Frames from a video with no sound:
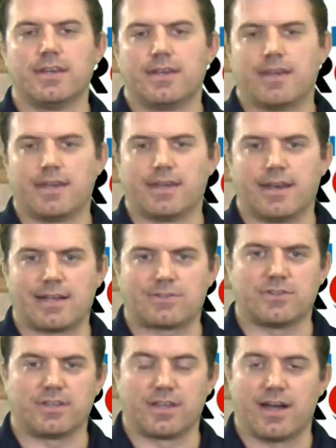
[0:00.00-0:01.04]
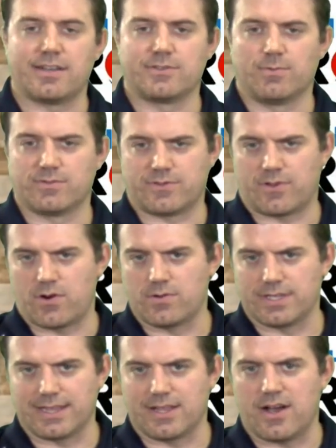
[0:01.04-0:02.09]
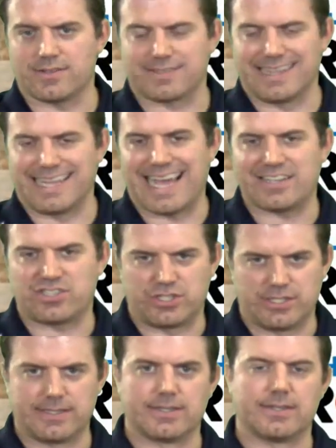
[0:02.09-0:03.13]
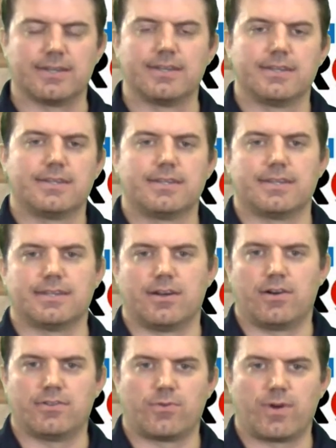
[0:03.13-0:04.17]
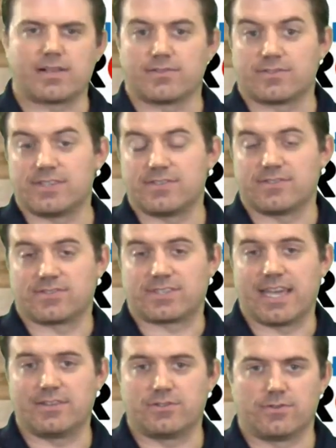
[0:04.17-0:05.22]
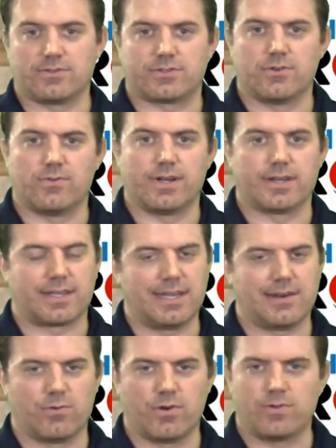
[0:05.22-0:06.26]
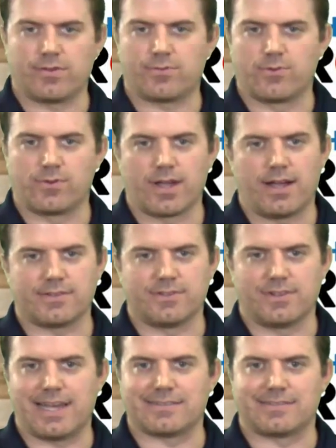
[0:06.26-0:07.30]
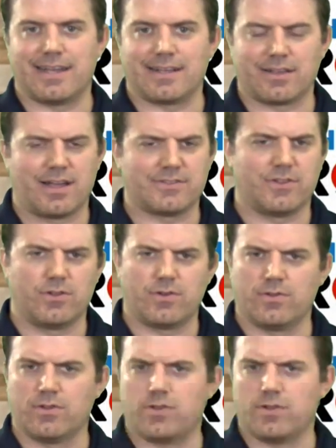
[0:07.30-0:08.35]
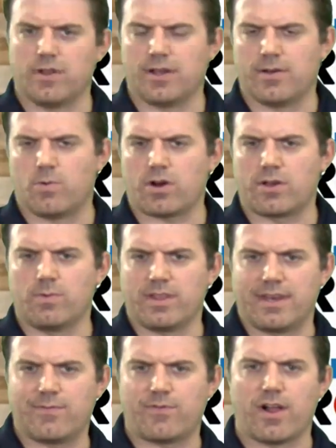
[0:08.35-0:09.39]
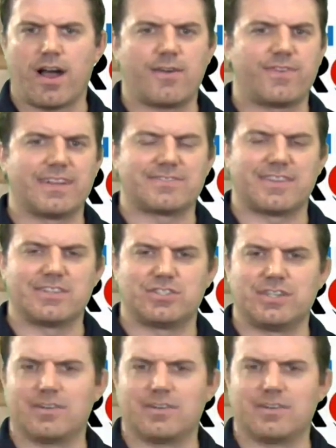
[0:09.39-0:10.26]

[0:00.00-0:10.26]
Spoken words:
and actually Gosnell was their only loss last year on the regular season schedule. So Kennett rolling through Gosnell last night. Gosnell working with a different offense this year,